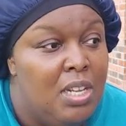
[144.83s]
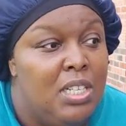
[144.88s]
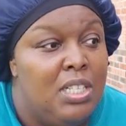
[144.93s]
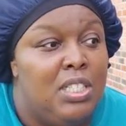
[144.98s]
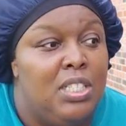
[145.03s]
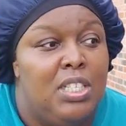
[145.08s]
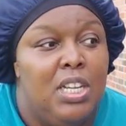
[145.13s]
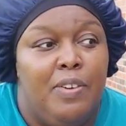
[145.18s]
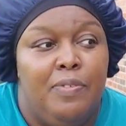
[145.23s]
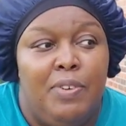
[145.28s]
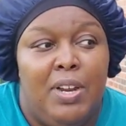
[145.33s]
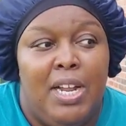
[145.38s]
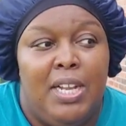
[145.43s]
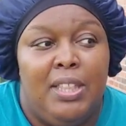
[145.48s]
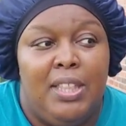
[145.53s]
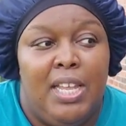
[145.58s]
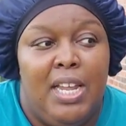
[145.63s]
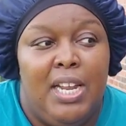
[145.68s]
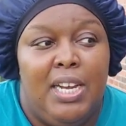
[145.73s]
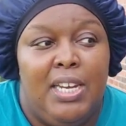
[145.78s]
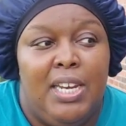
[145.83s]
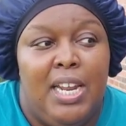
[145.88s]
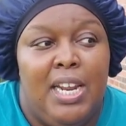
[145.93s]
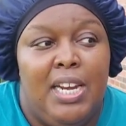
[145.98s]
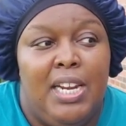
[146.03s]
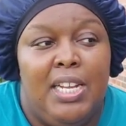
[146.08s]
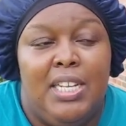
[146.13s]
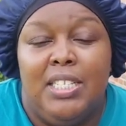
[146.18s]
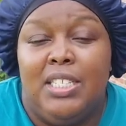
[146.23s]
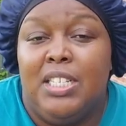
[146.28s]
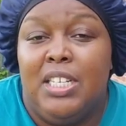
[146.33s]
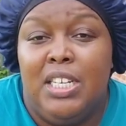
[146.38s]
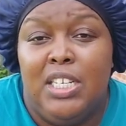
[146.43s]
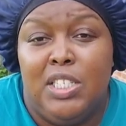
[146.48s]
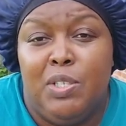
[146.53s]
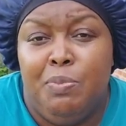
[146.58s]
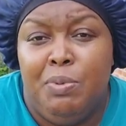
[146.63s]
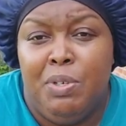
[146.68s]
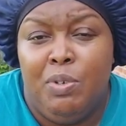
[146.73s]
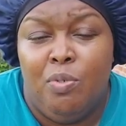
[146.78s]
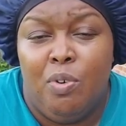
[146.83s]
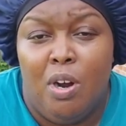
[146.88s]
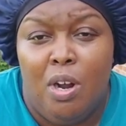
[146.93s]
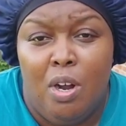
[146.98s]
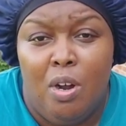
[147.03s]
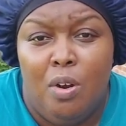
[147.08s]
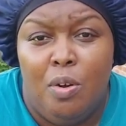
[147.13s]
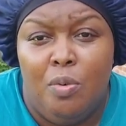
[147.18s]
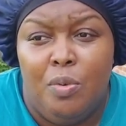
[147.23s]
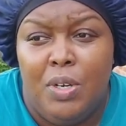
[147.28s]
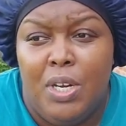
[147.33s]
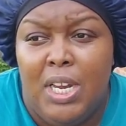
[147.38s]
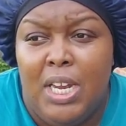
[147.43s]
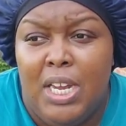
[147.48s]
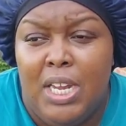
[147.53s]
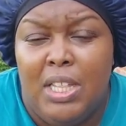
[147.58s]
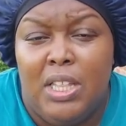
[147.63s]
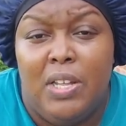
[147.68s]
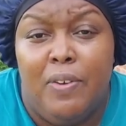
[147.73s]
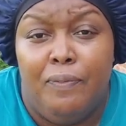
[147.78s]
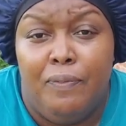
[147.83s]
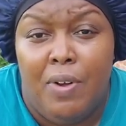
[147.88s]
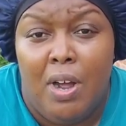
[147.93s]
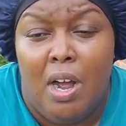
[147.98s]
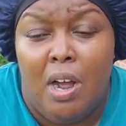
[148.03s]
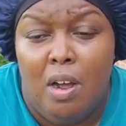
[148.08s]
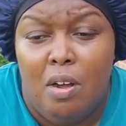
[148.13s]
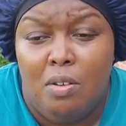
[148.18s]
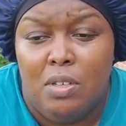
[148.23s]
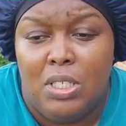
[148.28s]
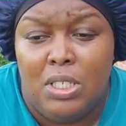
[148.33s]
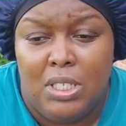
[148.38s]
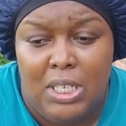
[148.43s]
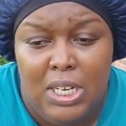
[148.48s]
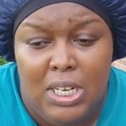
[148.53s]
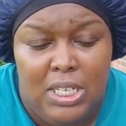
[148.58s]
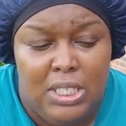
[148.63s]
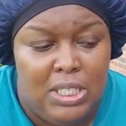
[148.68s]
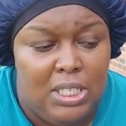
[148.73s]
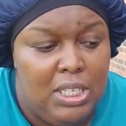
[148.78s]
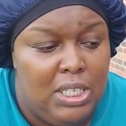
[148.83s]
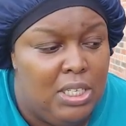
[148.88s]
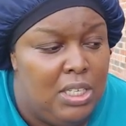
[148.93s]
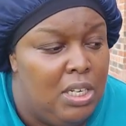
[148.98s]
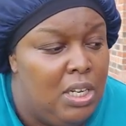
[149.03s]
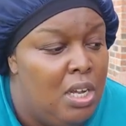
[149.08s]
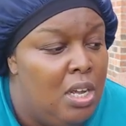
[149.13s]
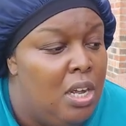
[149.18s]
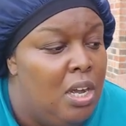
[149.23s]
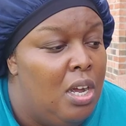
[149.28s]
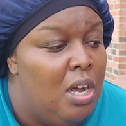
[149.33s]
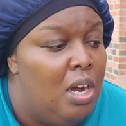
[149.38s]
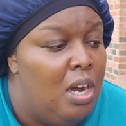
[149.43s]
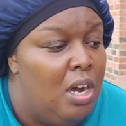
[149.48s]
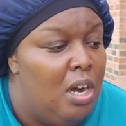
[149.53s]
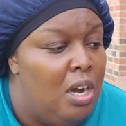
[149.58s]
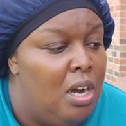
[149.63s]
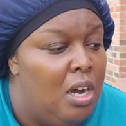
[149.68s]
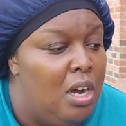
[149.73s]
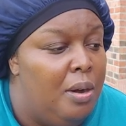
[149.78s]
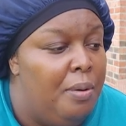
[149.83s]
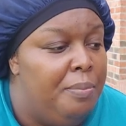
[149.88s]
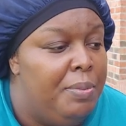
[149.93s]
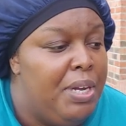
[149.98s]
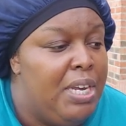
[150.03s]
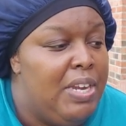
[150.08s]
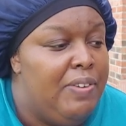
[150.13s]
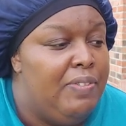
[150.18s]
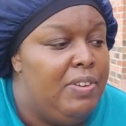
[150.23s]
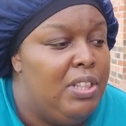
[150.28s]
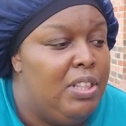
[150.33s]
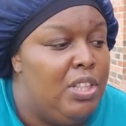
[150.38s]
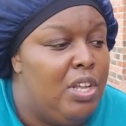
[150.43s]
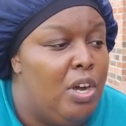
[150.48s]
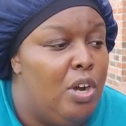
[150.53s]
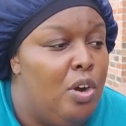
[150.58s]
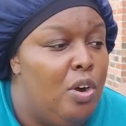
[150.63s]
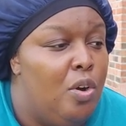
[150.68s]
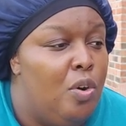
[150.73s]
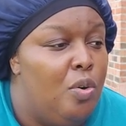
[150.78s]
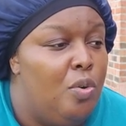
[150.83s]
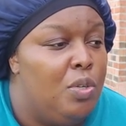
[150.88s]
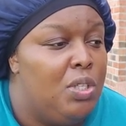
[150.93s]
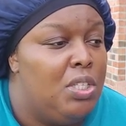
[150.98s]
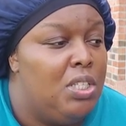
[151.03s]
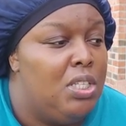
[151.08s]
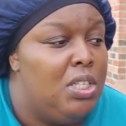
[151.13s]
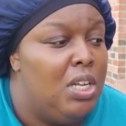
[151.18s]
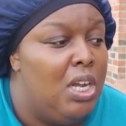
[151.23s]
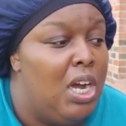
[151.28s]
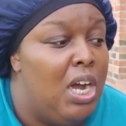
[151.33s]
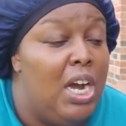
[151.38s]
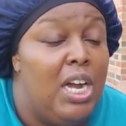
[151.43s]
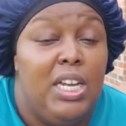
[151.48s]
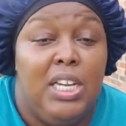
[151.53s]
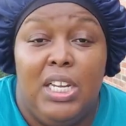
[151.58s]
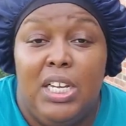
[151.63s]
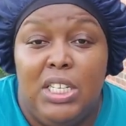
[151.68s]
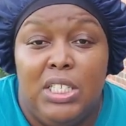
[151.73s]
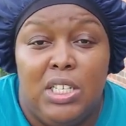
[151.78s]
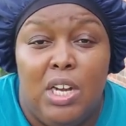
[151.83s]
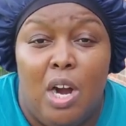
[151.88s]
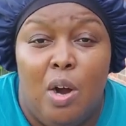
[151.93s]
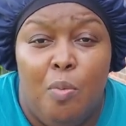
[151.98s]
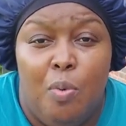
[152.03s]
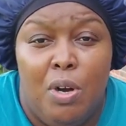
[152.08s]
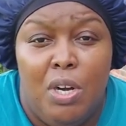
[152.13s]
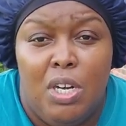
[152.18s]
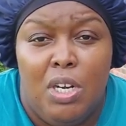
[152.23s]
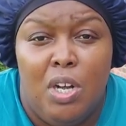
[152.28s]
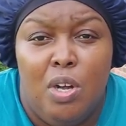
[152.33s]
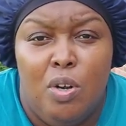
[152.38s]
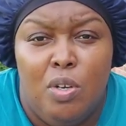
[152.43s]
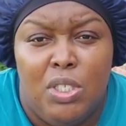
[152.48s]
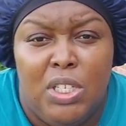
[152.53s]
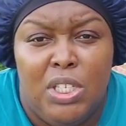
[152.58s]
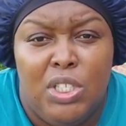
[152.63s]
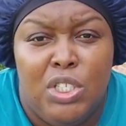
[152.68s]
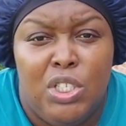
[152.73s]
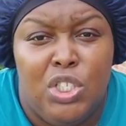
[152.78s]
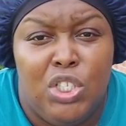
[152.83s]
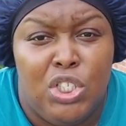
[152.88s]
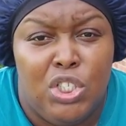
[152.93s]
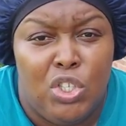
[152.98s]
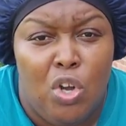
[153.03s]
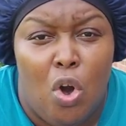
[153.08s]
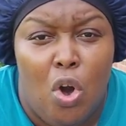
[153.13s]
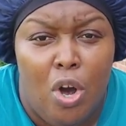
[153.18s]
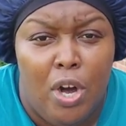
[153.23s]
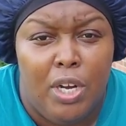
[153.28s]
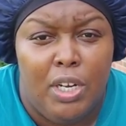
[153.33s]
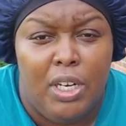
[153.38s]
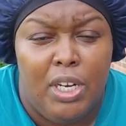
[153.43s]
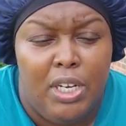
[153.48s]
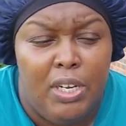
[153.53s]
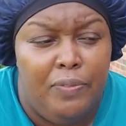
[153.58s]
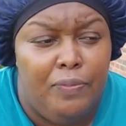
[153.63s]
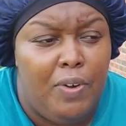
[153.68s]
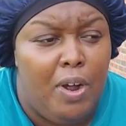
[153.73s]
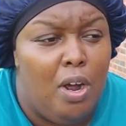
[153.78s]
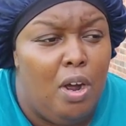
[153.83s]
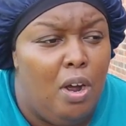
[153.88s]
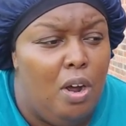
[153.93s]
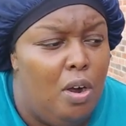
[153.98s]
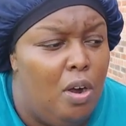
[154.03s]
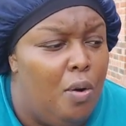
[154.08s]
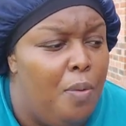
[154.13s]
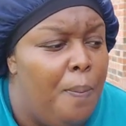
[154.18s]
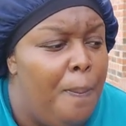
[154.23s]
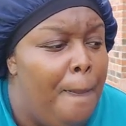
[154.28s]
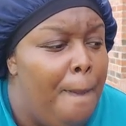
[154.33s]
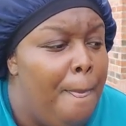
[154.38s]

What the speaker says: stuff like that, that is good to be grown in the fall season. Even though onions are one of those that to start in the fall,